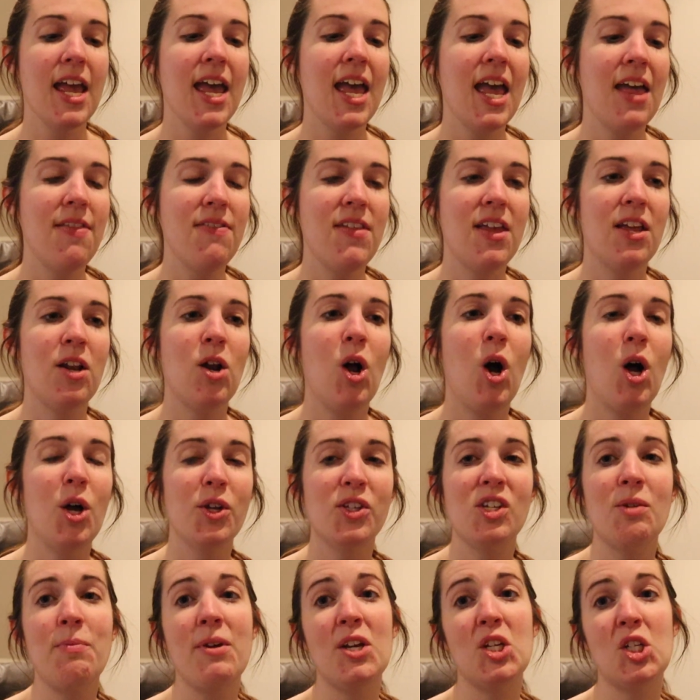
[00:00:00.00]
And then
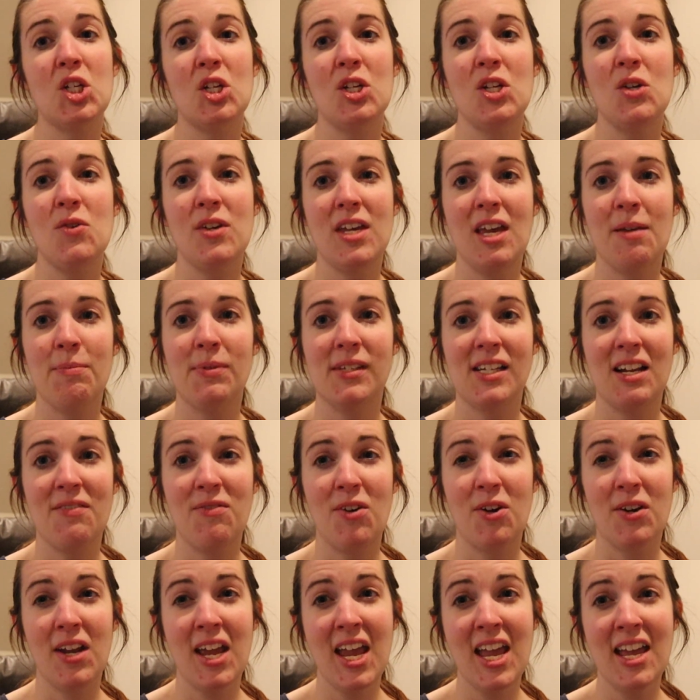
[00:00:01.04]
also make sure you keep stuff
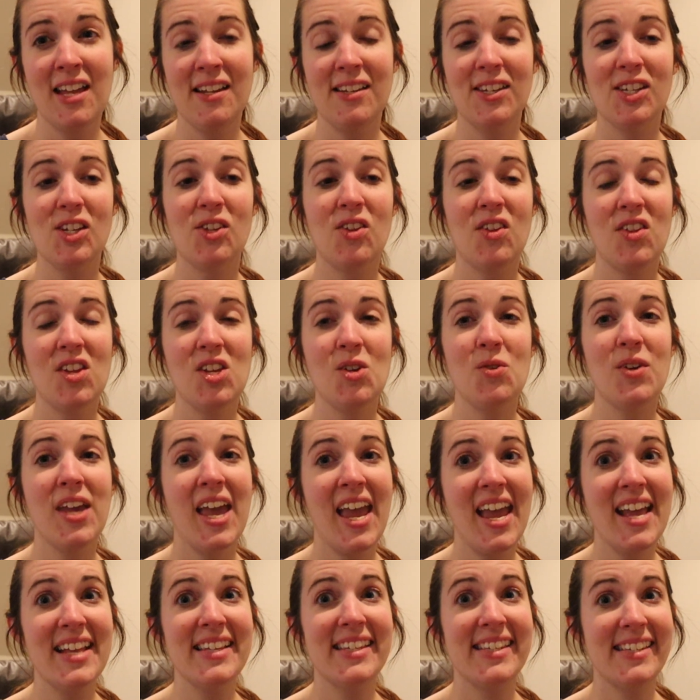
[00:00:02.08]
on hand so that you
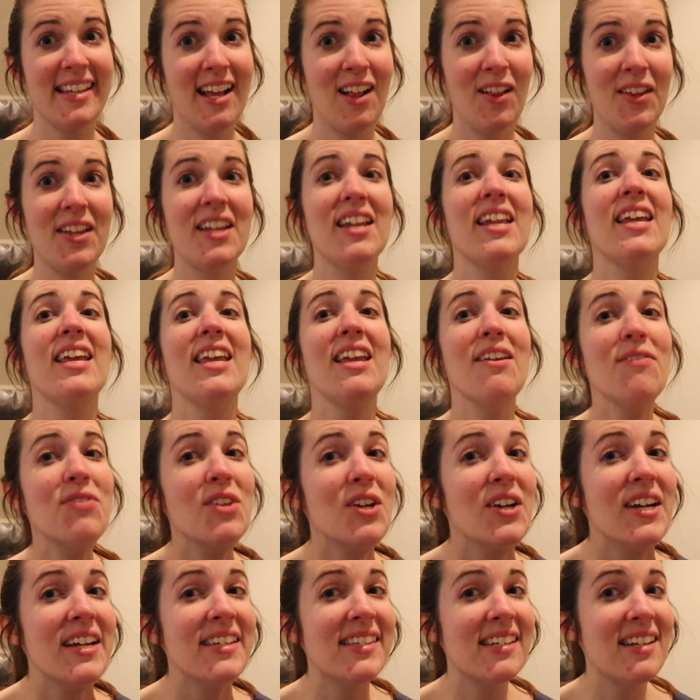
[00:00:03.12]
can sell it if
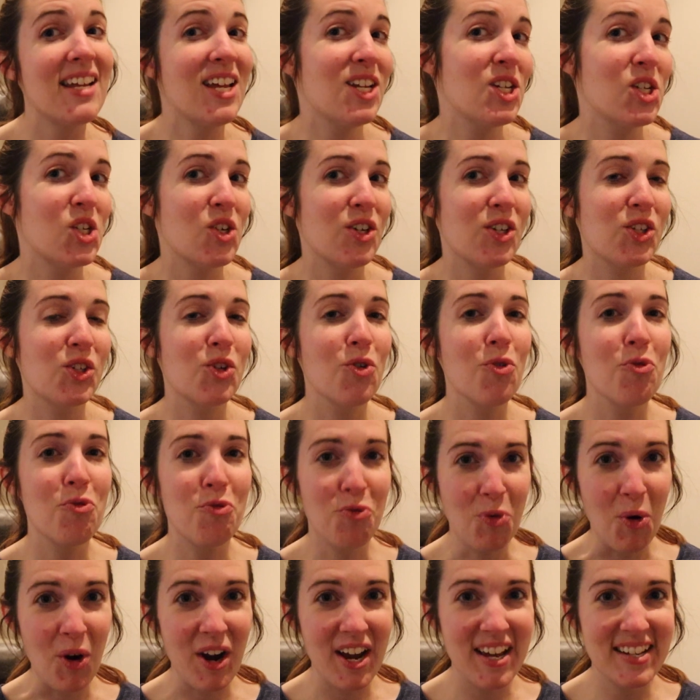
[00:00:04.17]
there is an interest
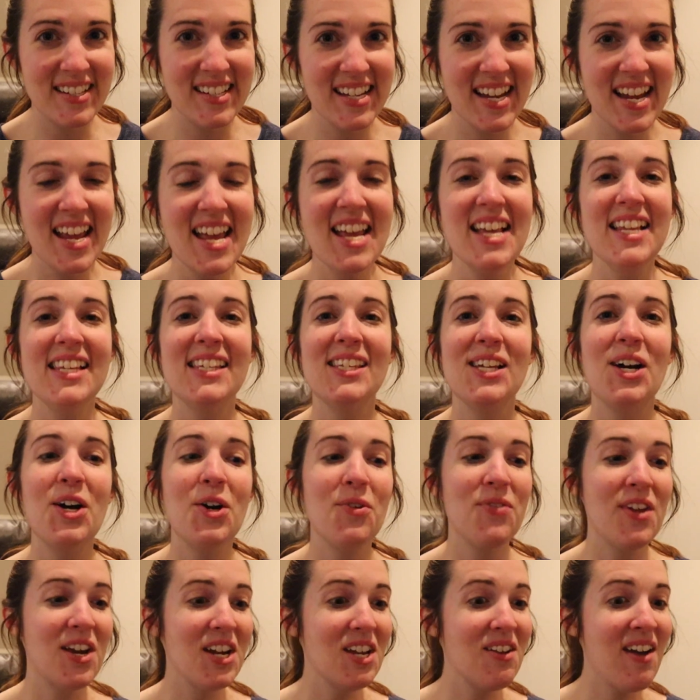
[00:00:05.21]
for it.
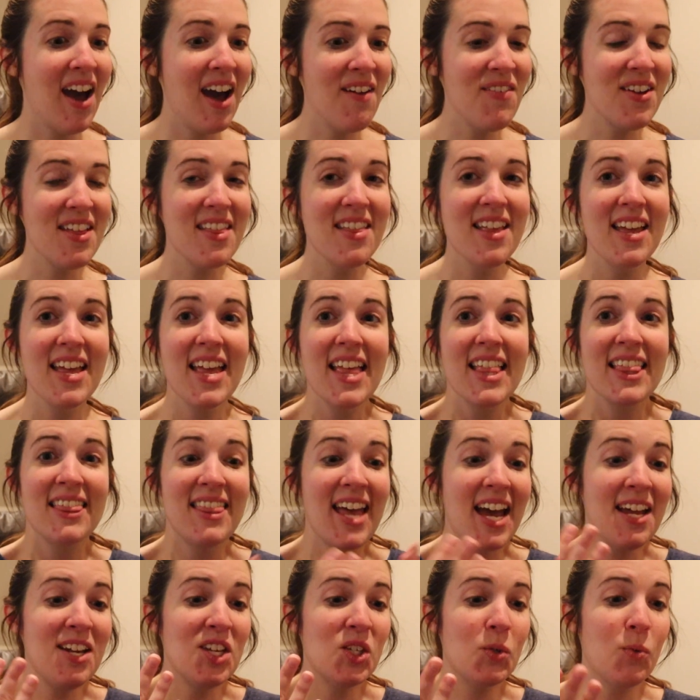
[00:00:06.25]
So there you have it.
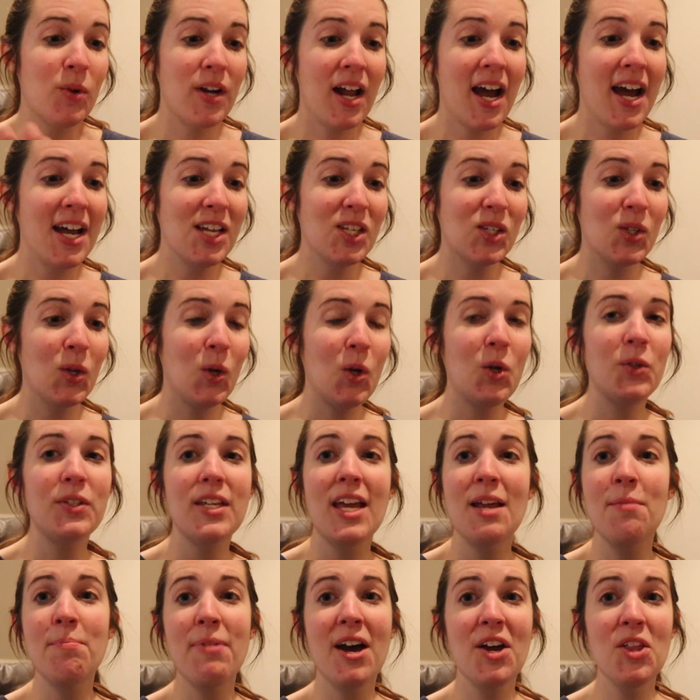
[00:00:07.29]
That is what I sold.
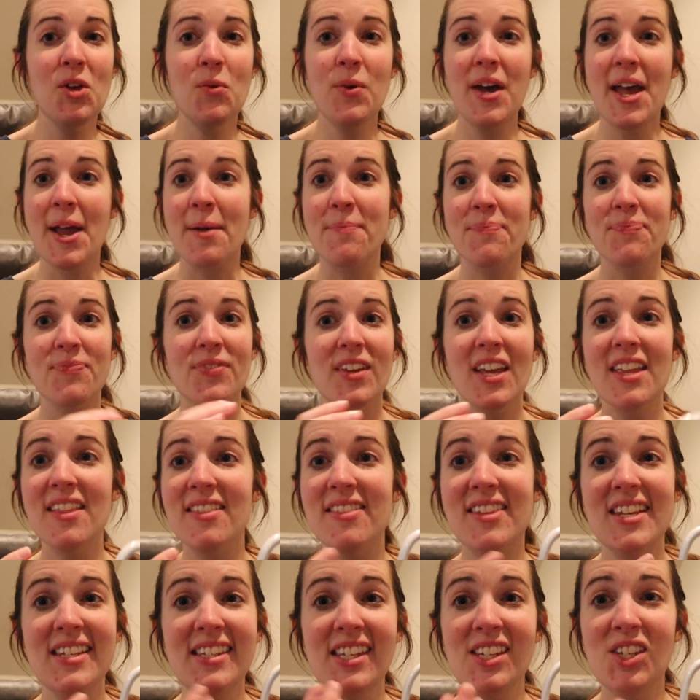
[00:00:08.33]
And by the way,
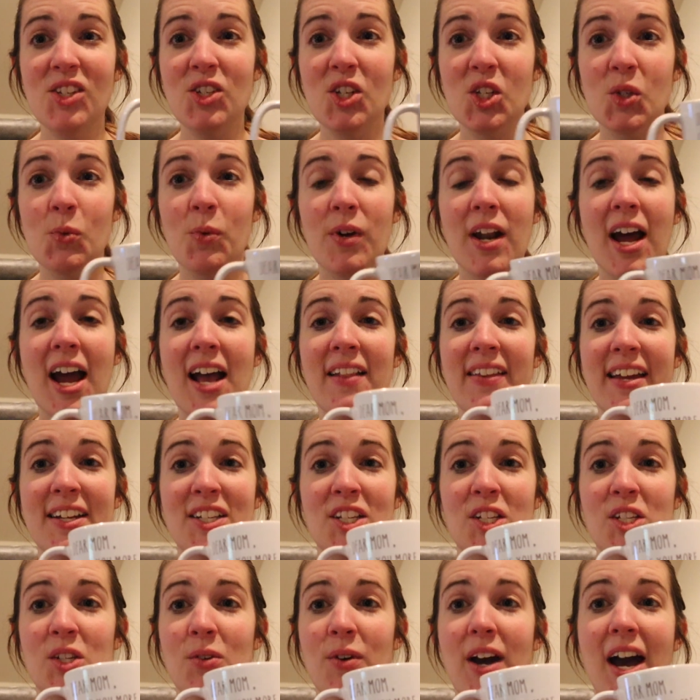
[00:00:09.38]
this is just what I like
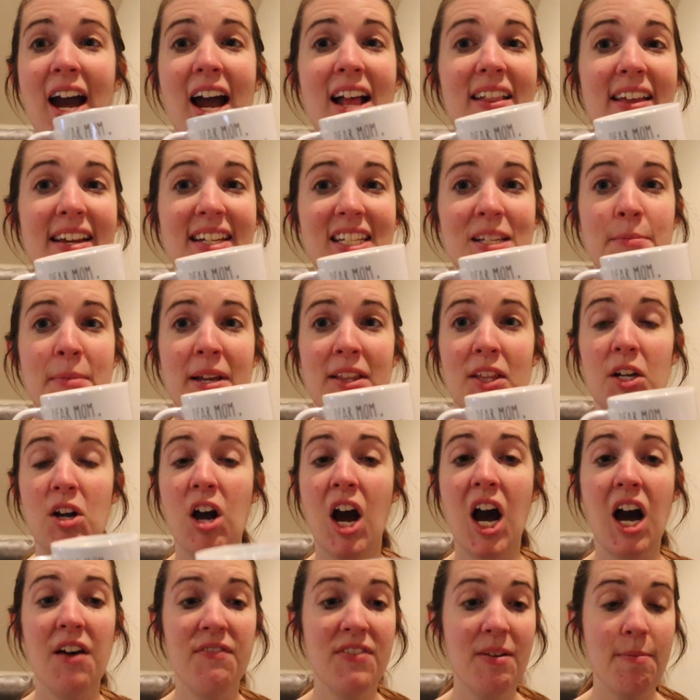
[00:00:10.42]
to do. I like to make the
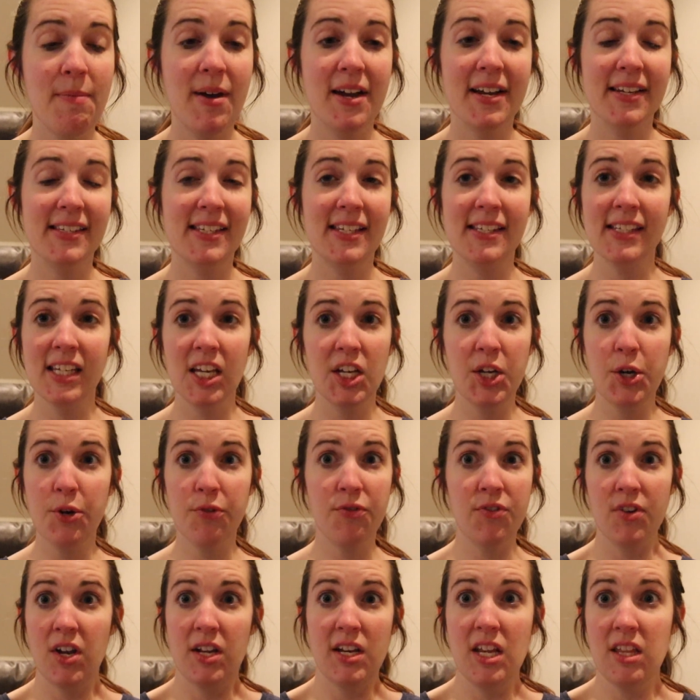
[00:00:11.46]
coffee mugs. This can go
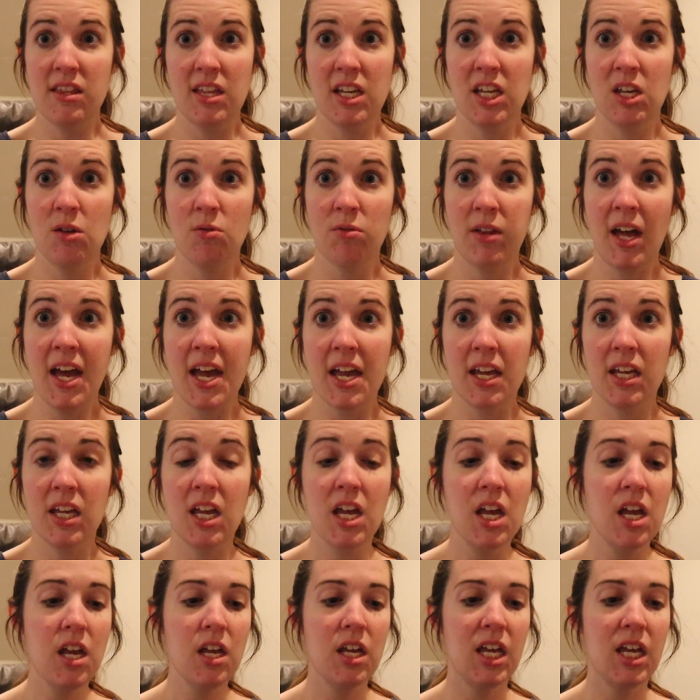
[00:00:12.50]
for anything you like.